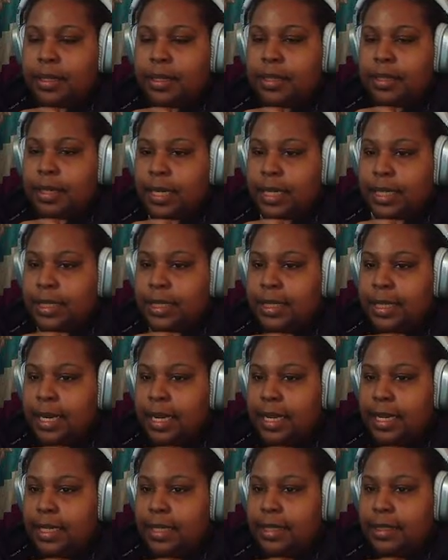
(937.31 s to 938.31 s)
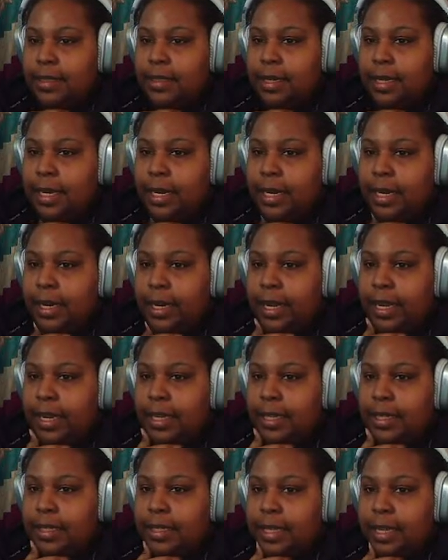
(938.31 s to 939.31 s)
Target size. Target
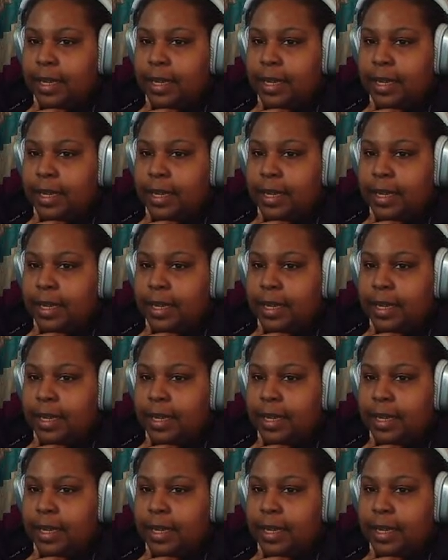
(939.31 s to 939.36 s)
areas